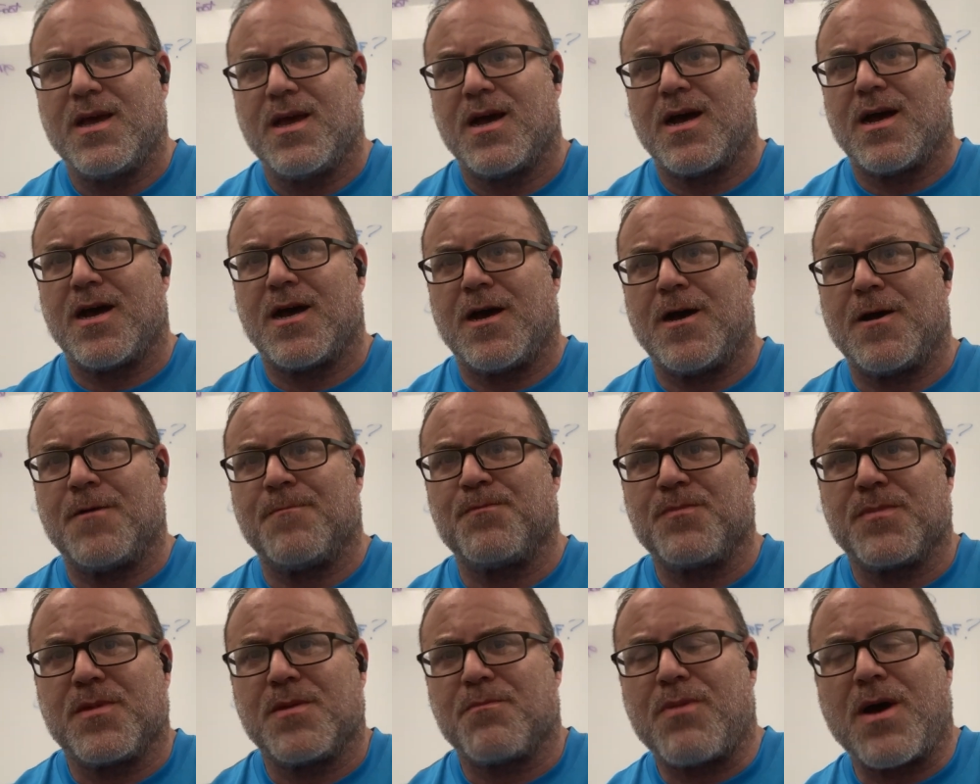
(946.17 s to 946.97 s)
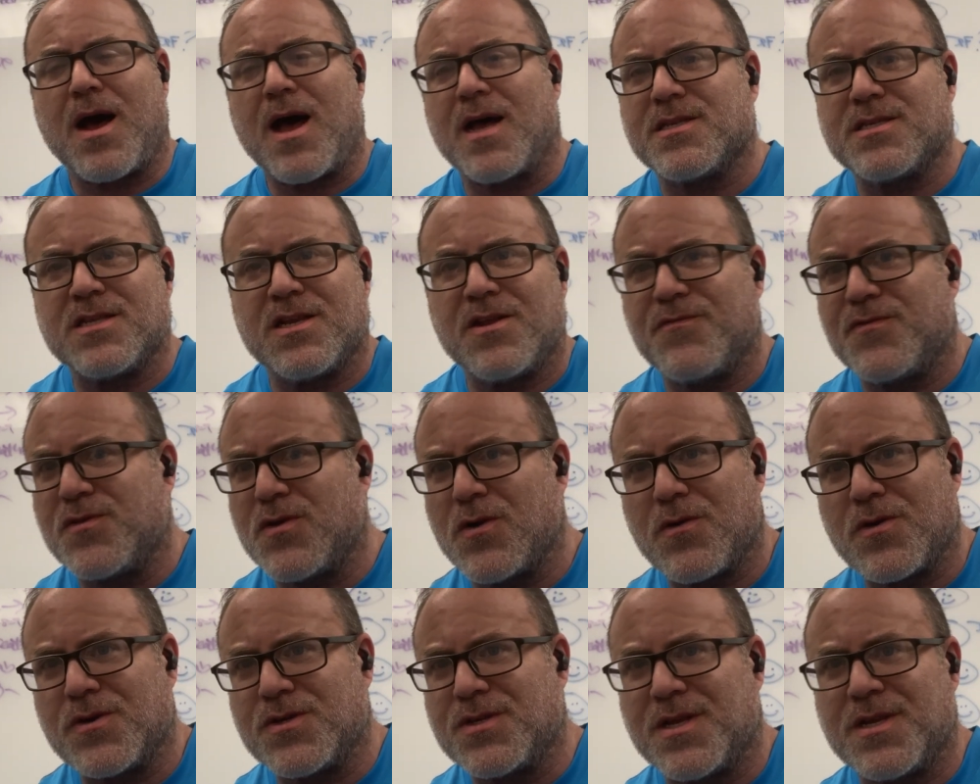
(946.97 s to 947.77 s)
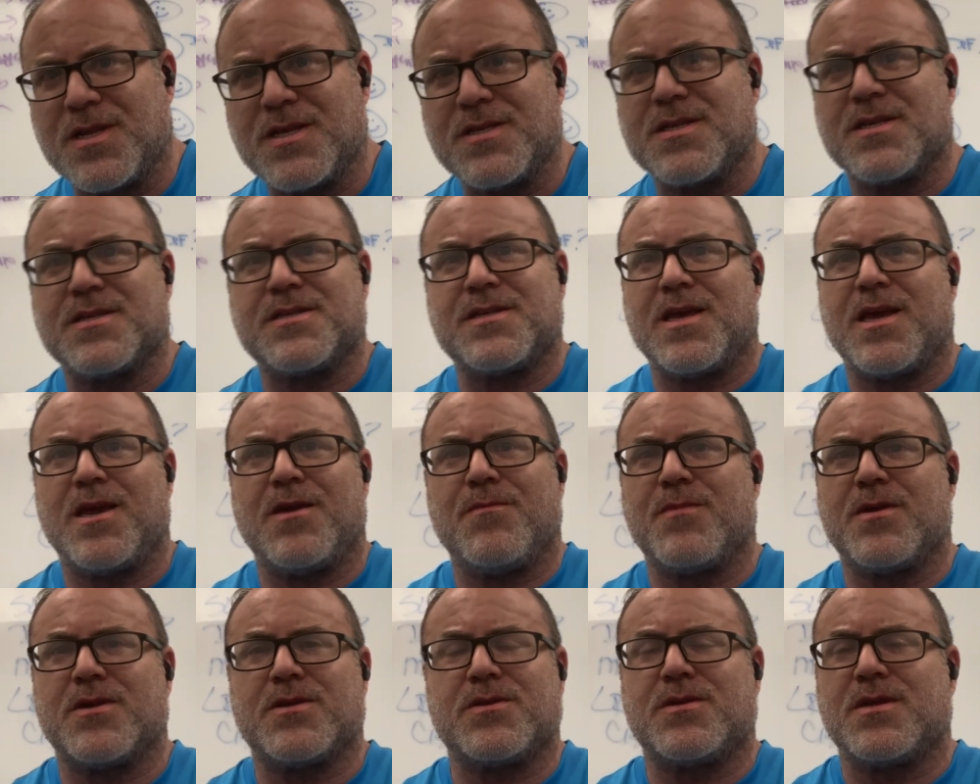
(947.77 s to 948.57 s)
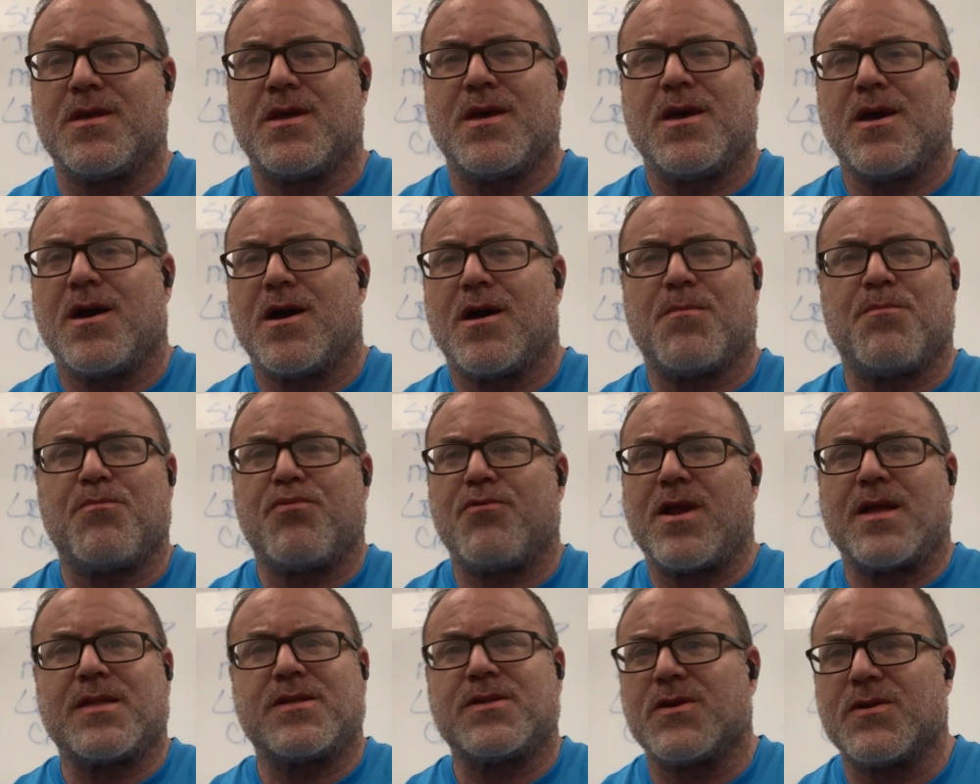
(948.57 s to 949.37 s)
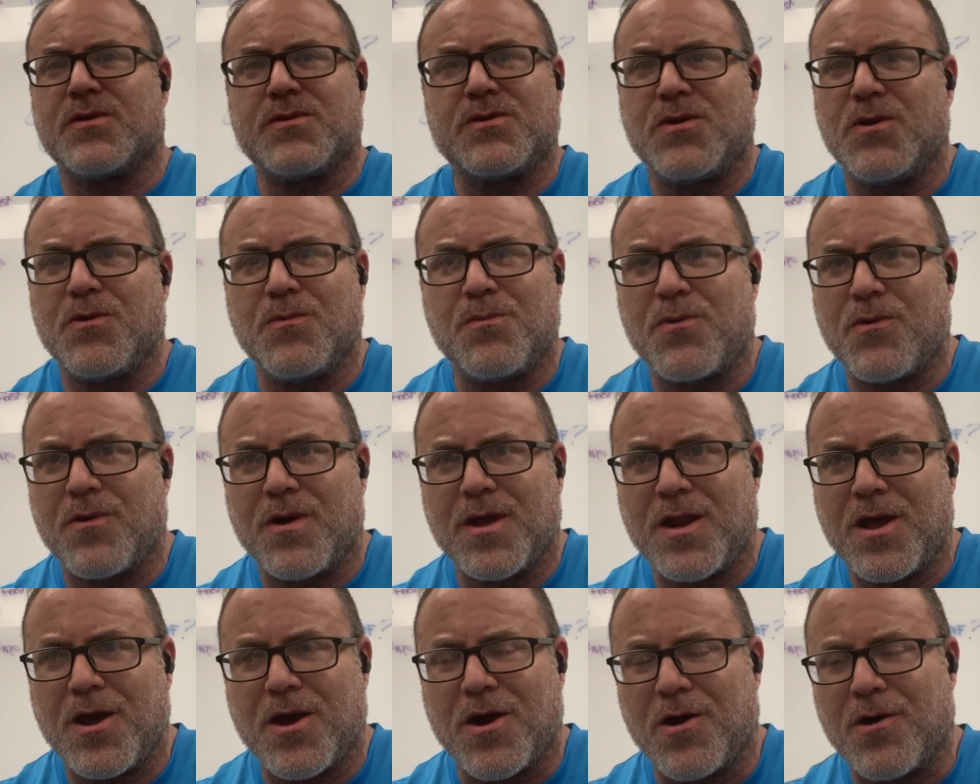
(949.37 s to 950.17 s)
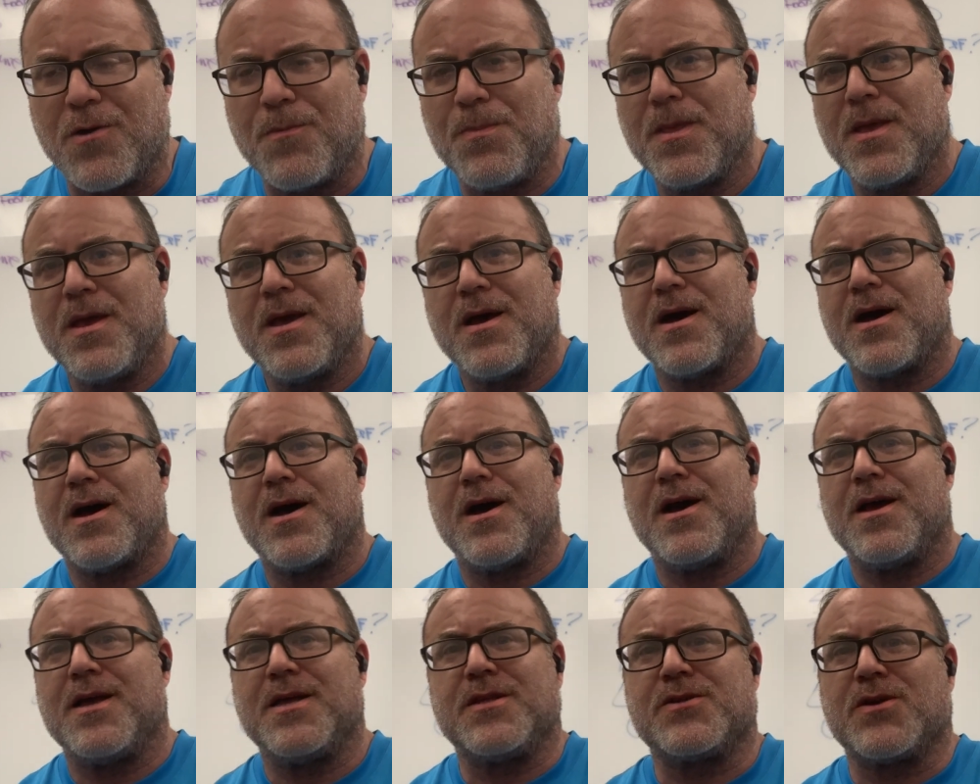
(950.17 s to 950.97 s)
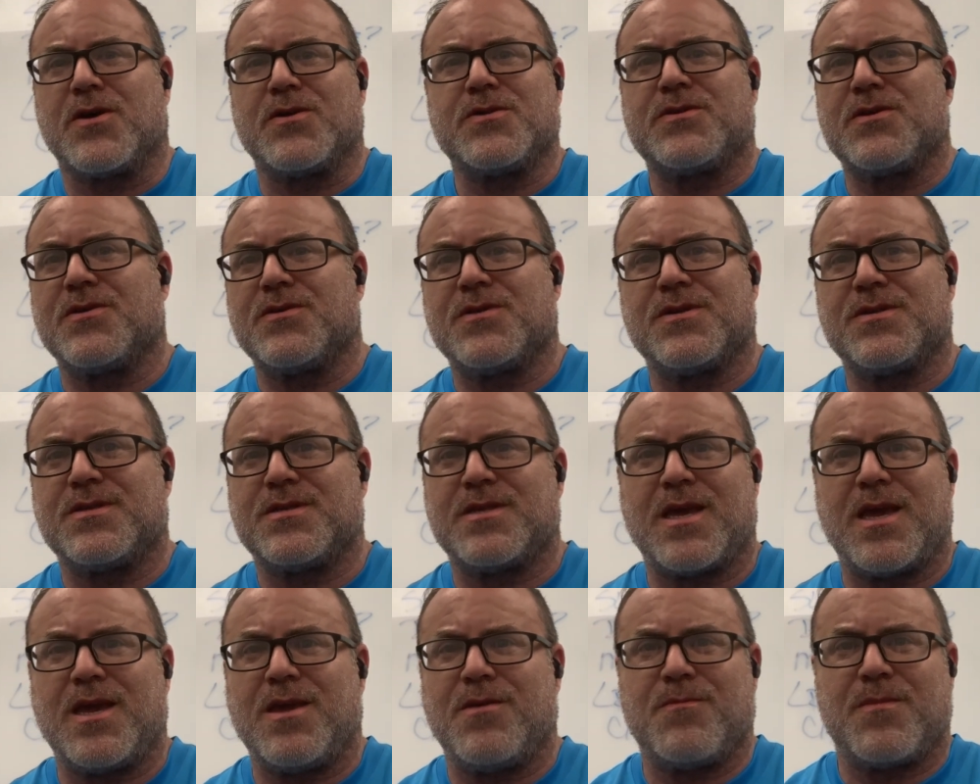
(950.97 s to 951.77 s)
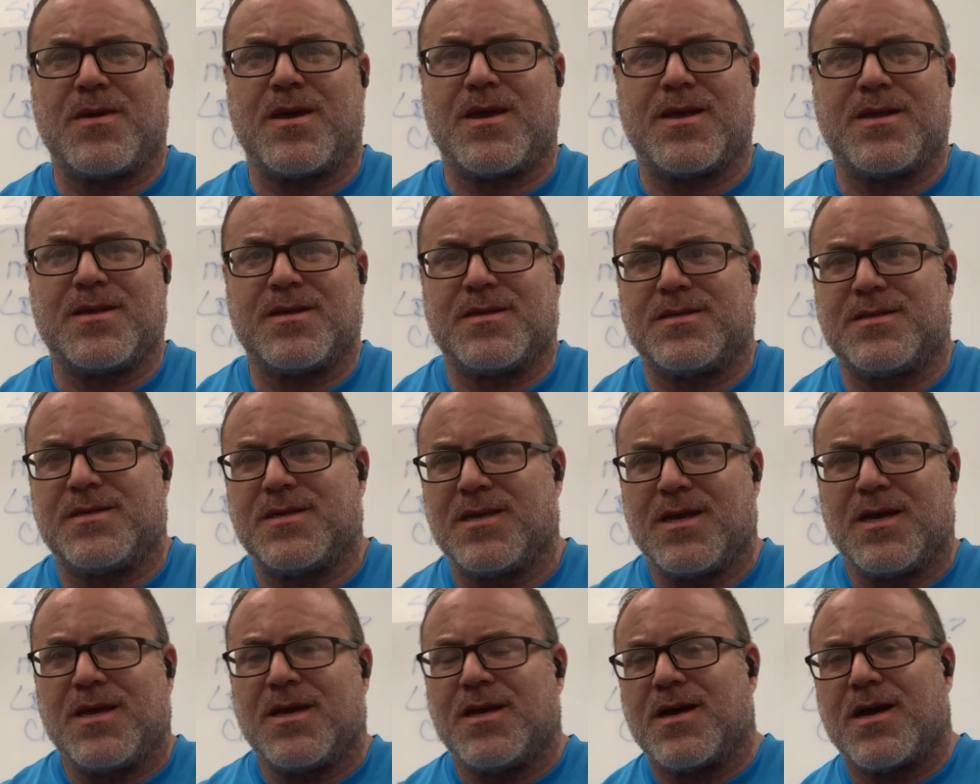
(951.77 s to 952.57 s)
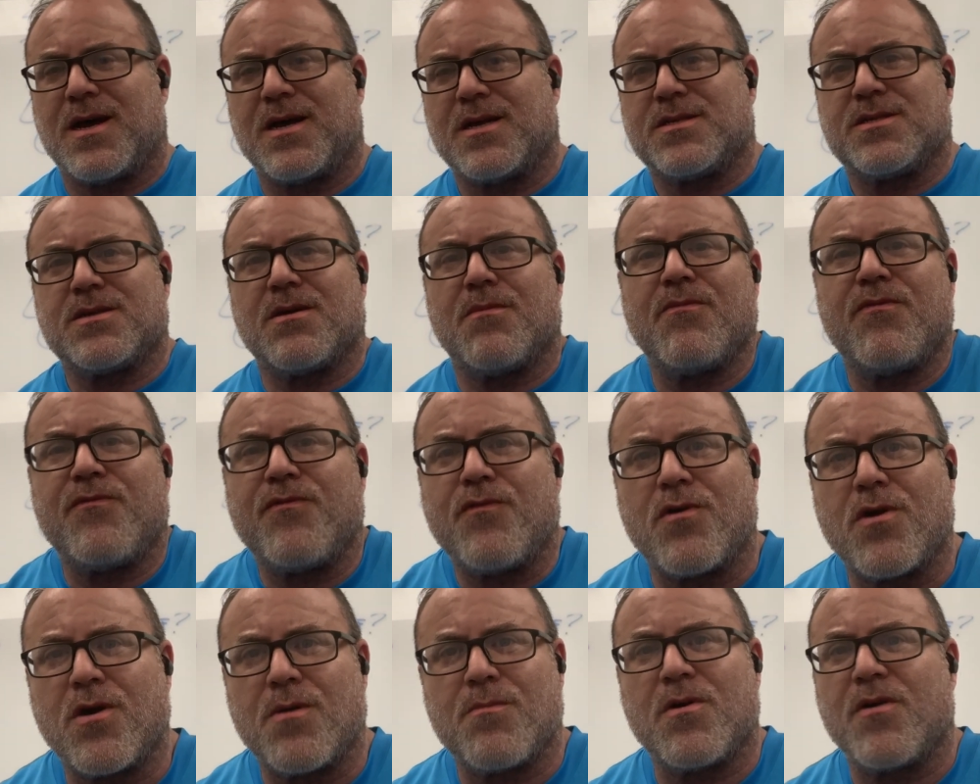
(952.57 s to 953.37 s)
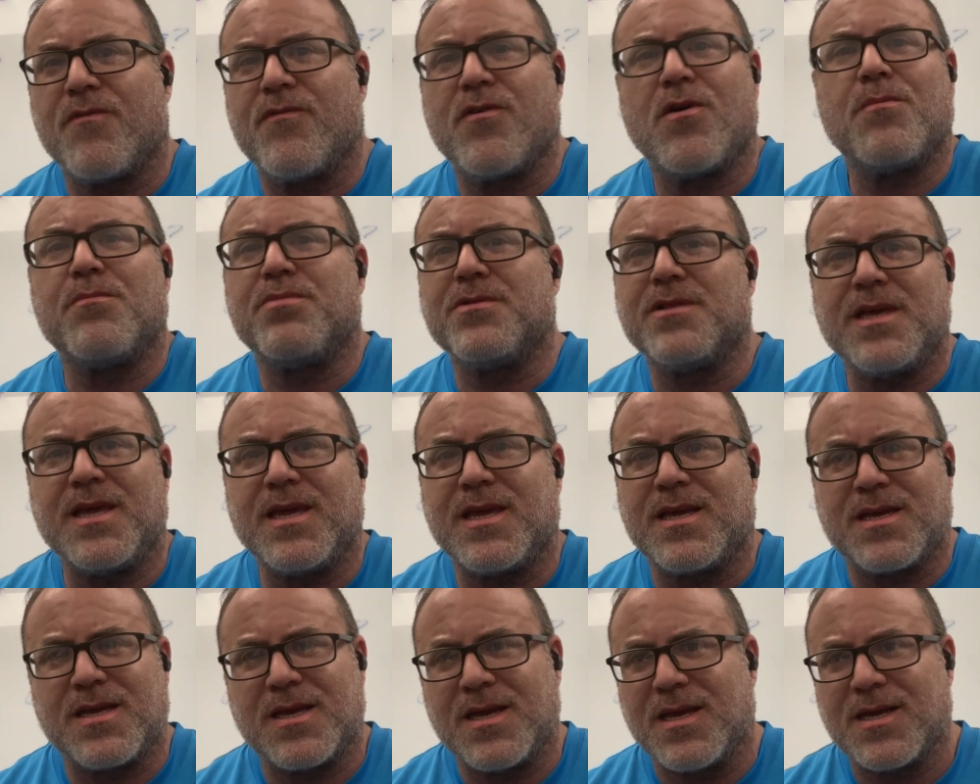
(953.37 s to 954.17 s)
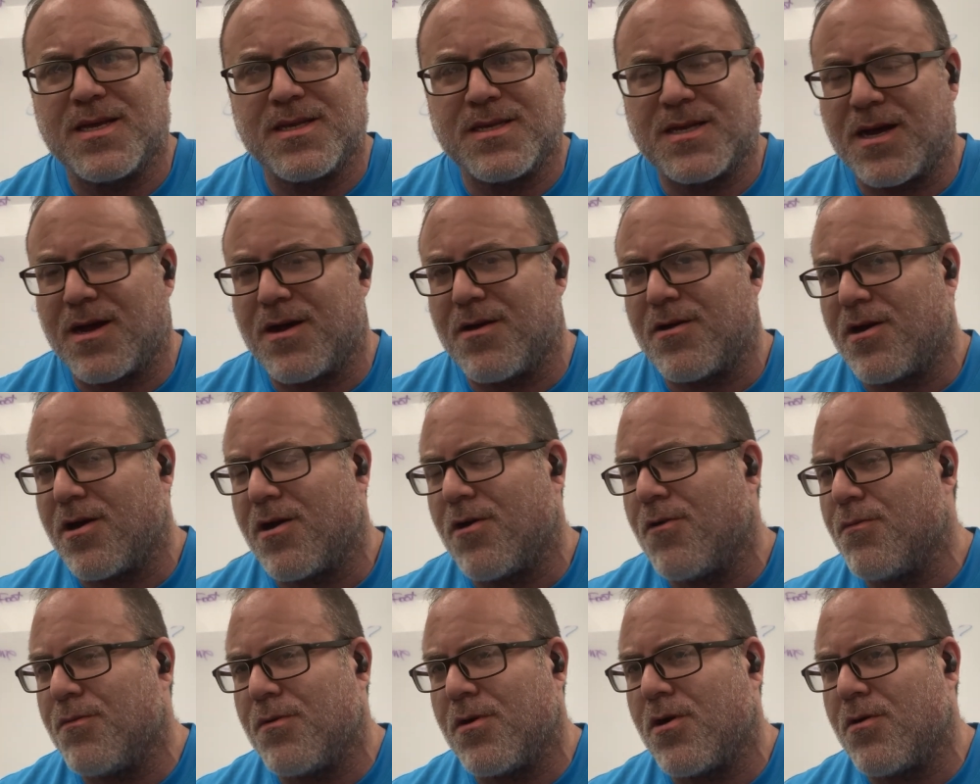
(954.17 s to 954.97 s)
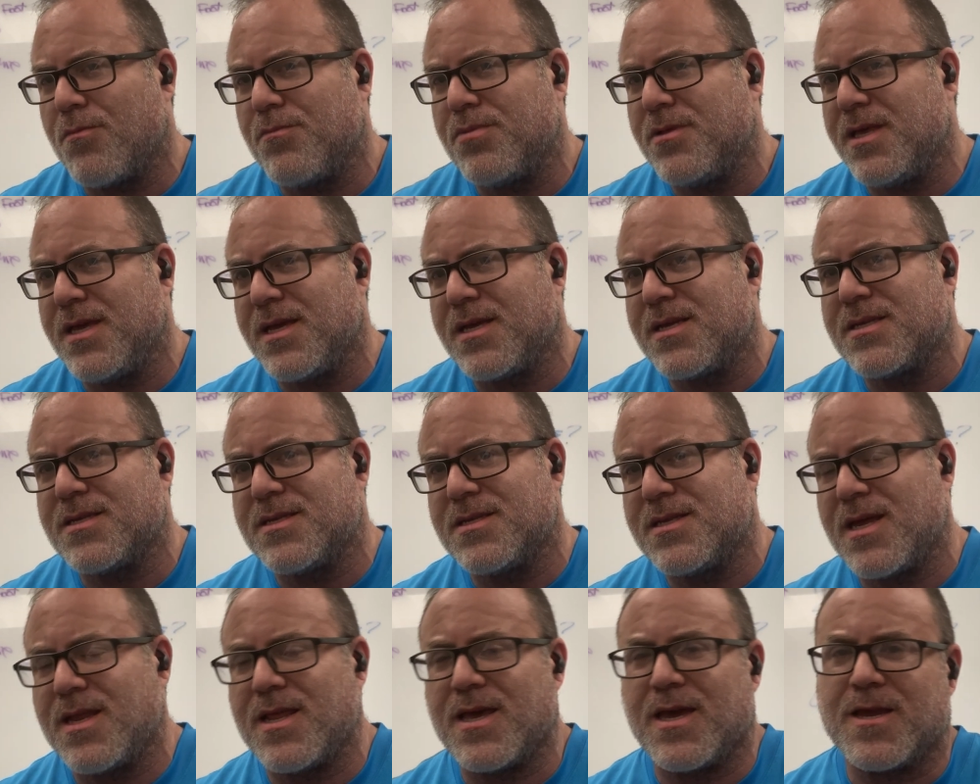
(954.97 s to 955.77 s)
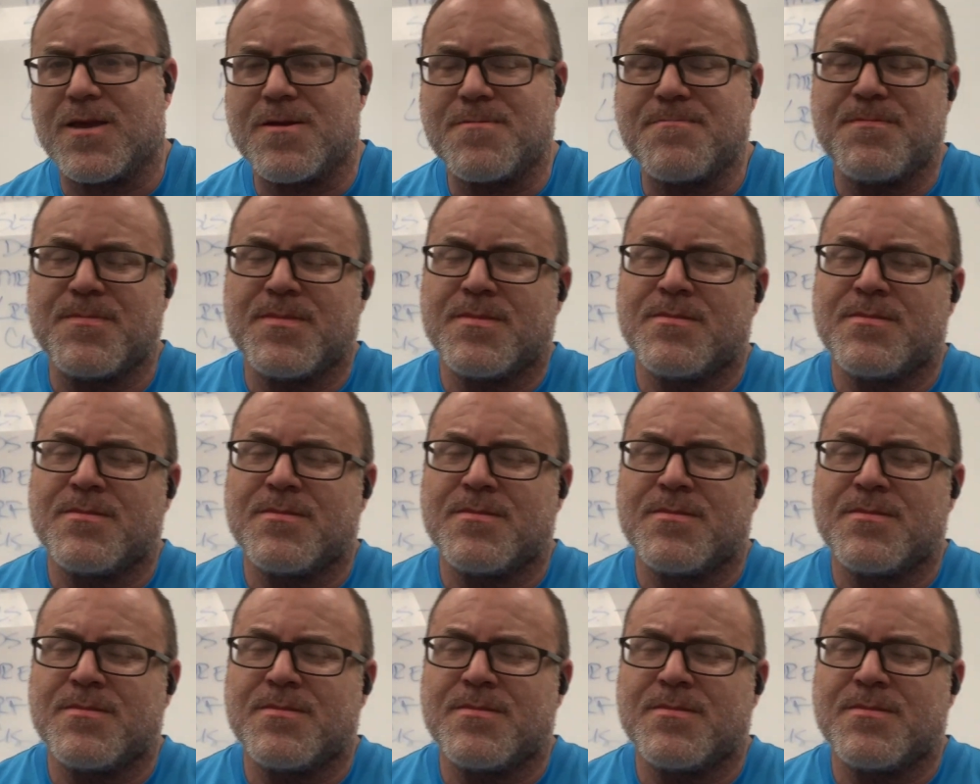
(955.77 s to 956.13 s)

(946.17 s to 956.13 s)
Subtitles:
Positive torsion is the same as a Bretzel 2.0. It's also the same as some form of oblique sitting.